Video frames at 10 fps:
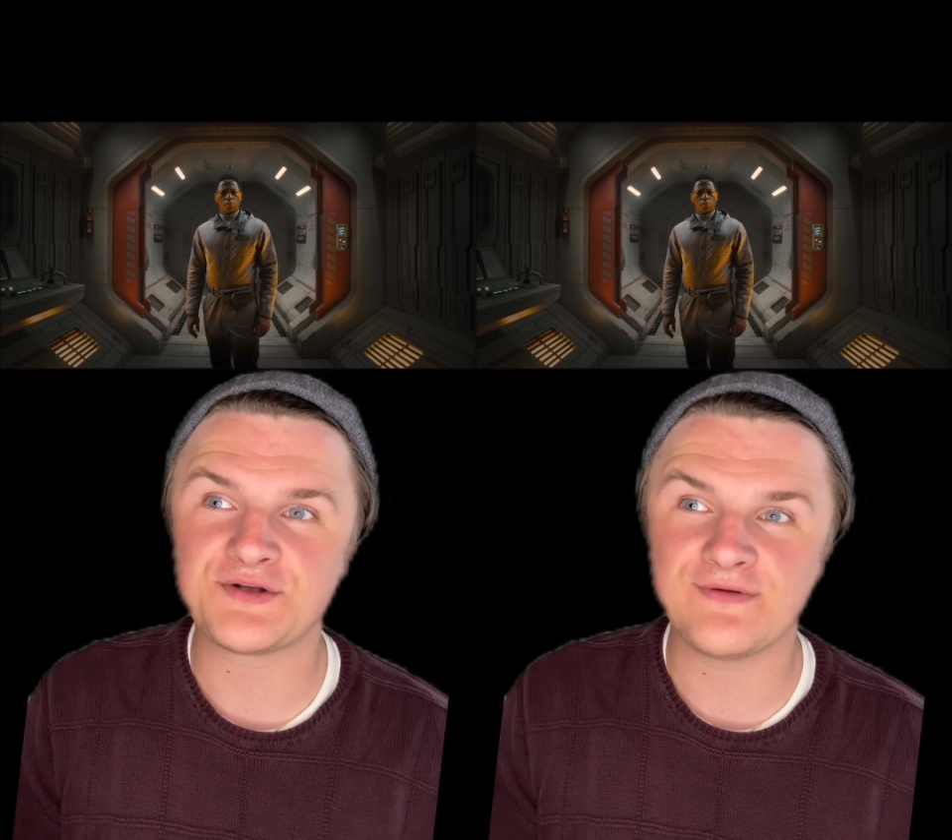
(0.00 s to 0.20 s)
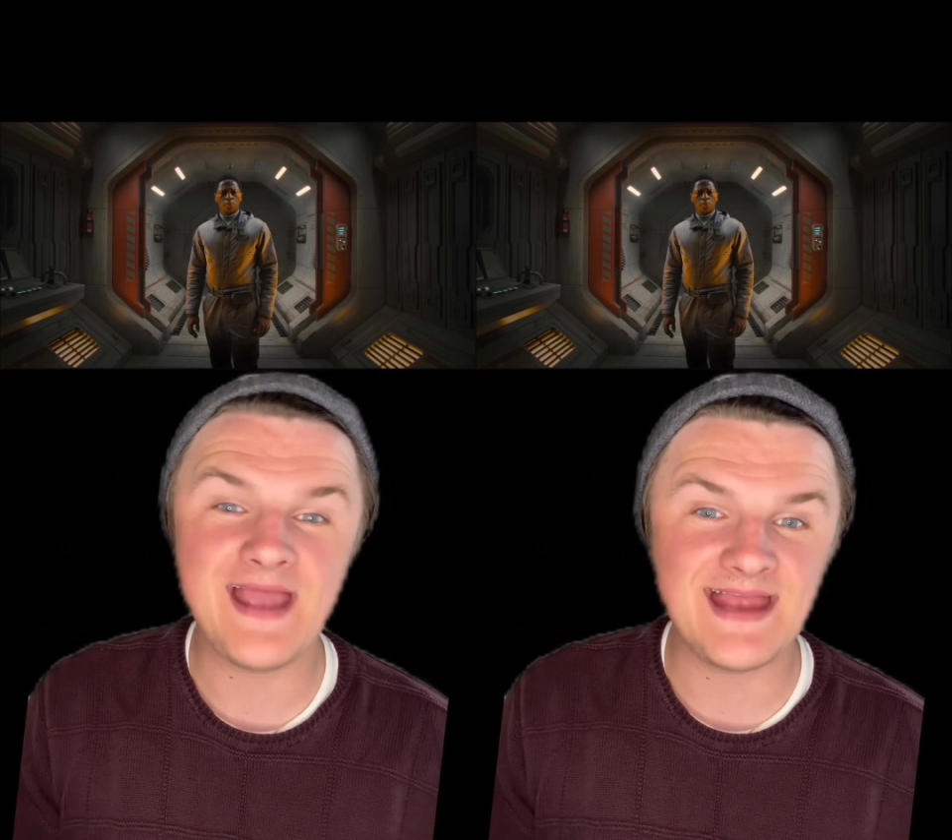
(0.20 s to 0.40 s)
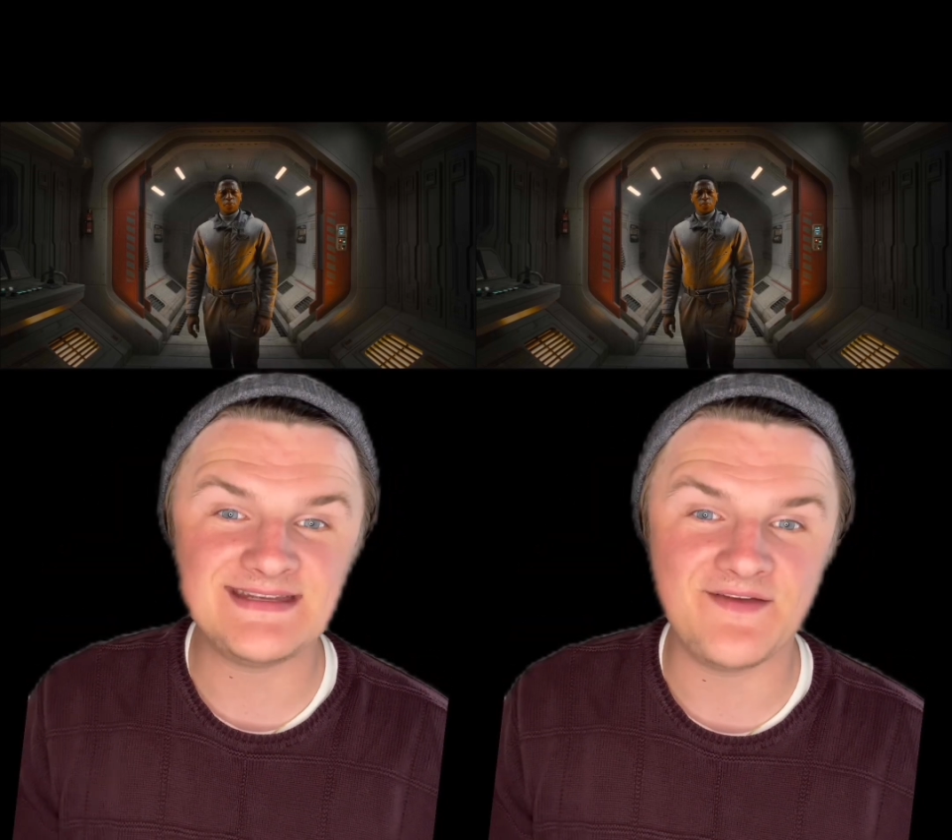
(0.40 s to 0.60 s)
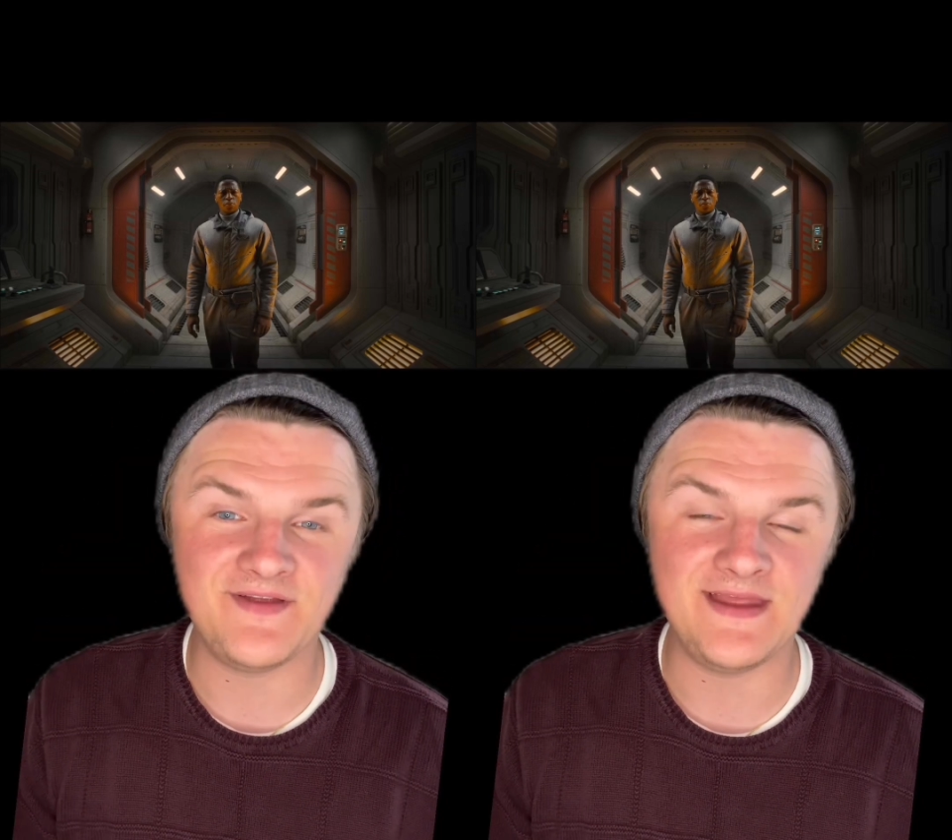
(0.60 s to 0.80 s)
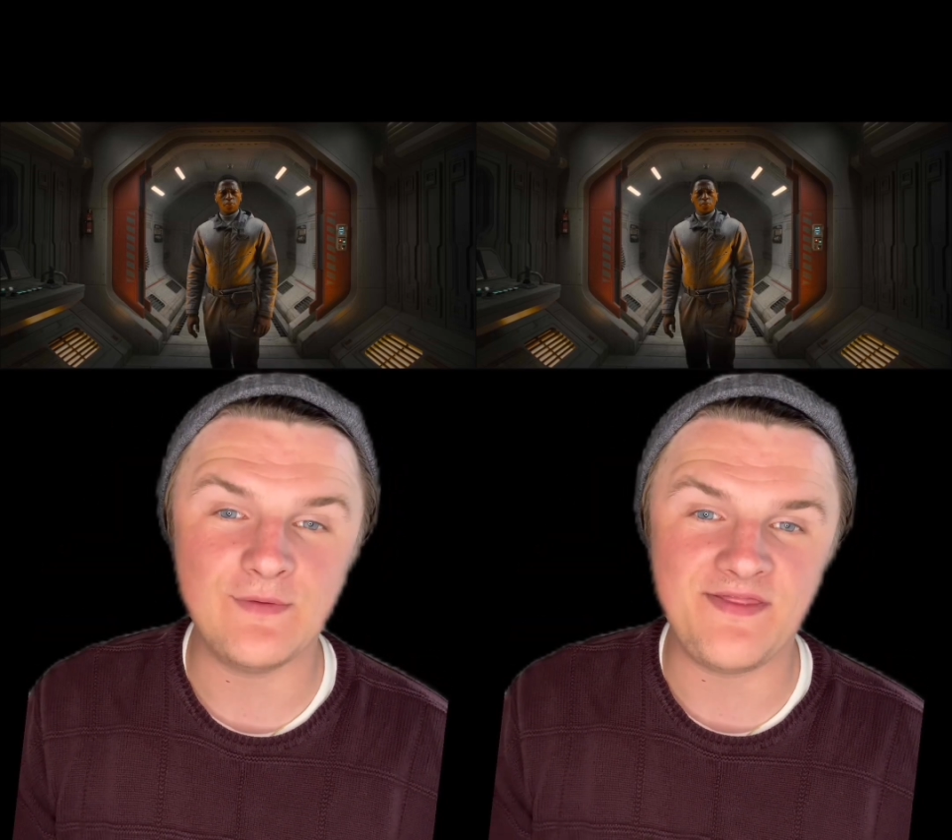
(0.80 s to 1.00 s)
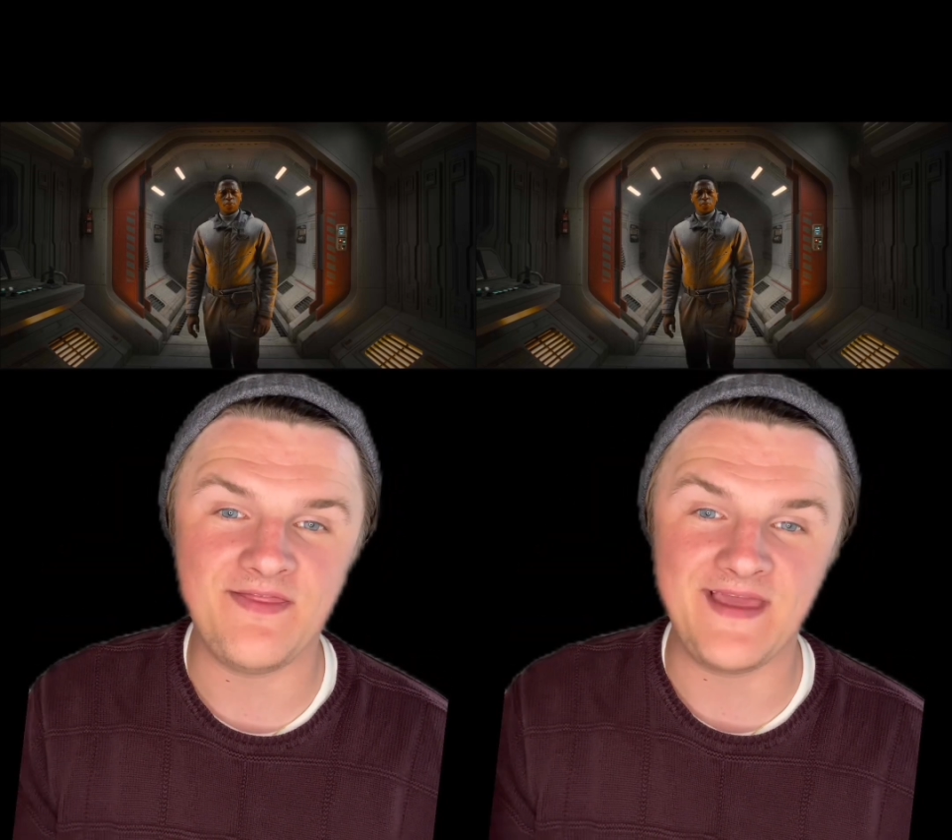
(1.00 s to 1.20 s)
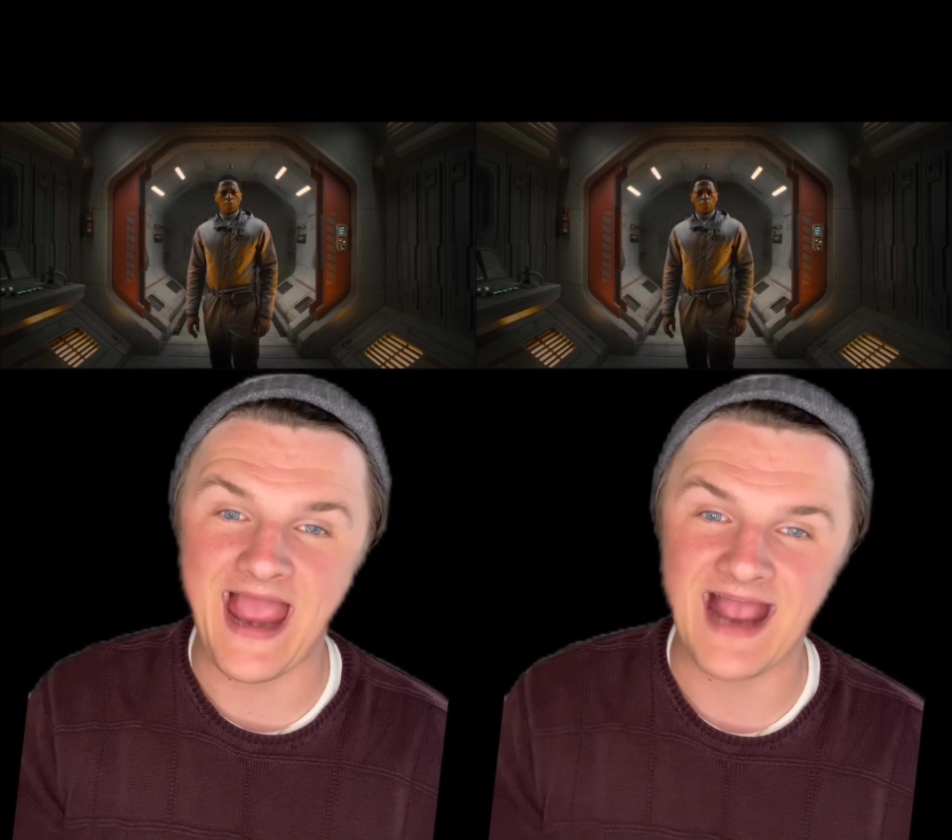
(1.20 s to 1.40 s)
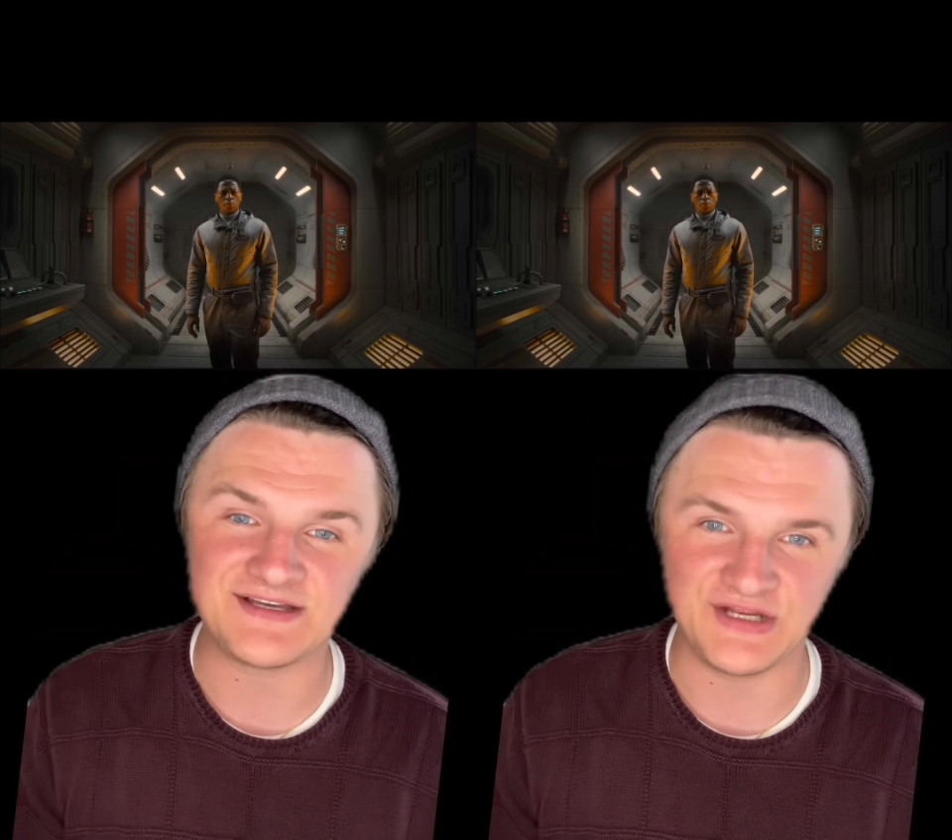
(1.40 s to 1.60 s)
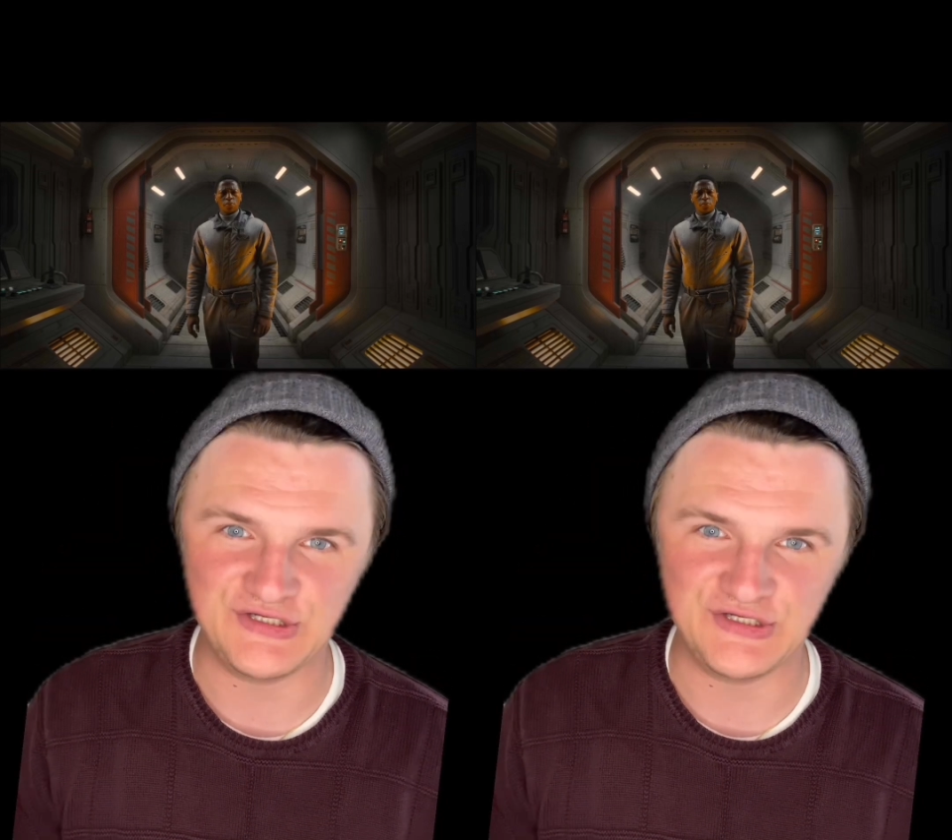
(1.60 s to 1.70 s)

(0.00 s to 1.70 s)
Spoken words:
creativity within the acting